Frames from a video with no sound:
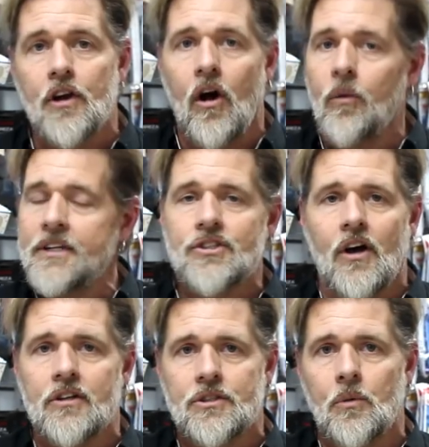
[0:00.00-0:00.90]
can always
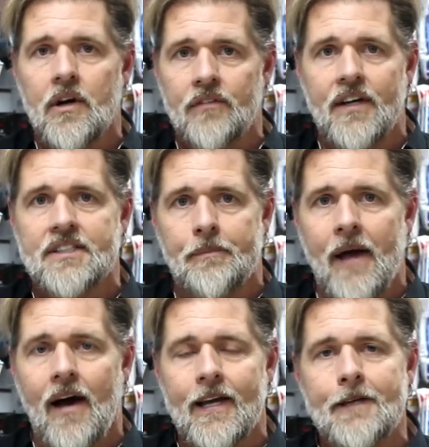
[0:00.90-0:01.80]
talk to one of us
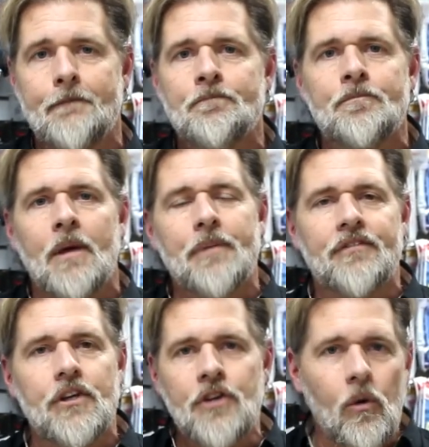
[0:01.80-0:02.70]
about it. But
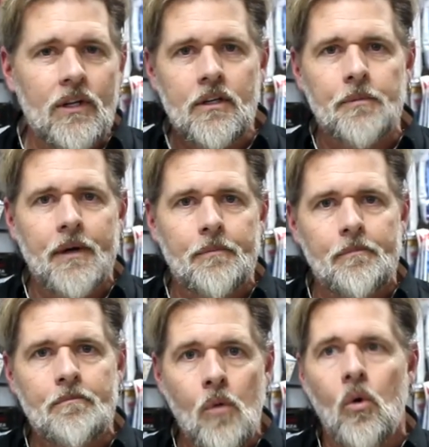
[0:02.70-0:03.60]
if you know a little
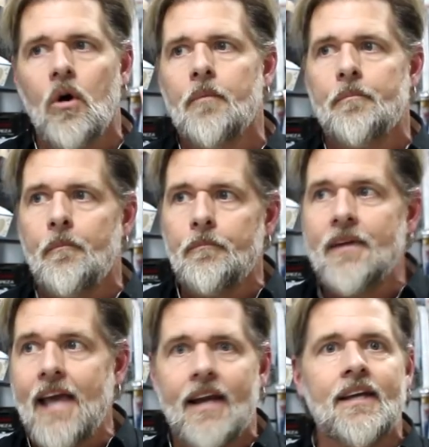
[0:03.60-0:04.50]
bit more
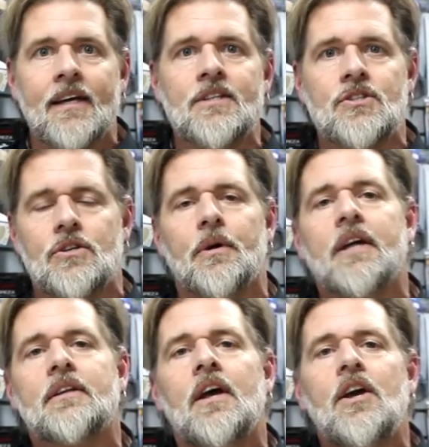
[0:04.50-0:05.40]
getting into
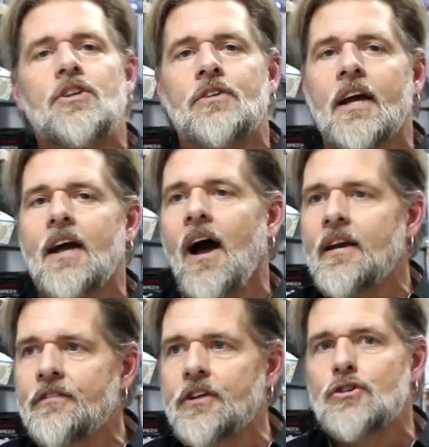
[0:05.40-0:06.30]
it, you can
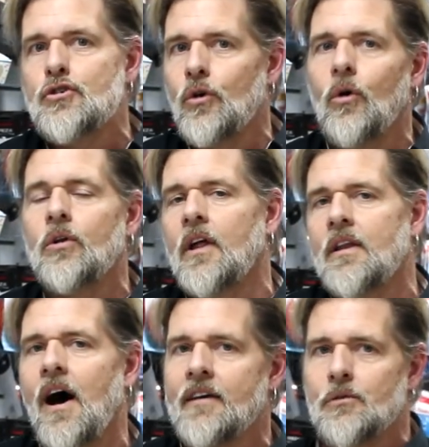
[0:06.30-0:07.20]
kind of control a
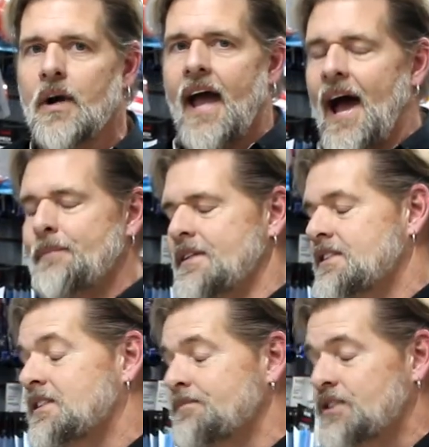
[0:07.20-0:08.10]
lot of what
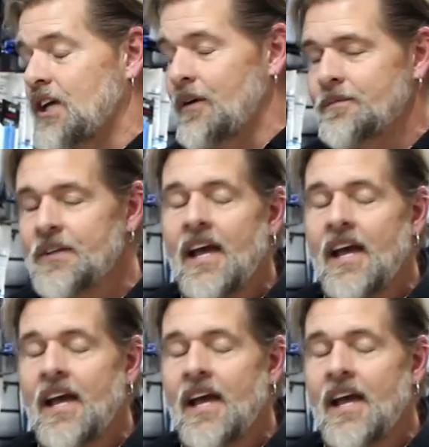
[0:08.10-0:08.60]
happens. So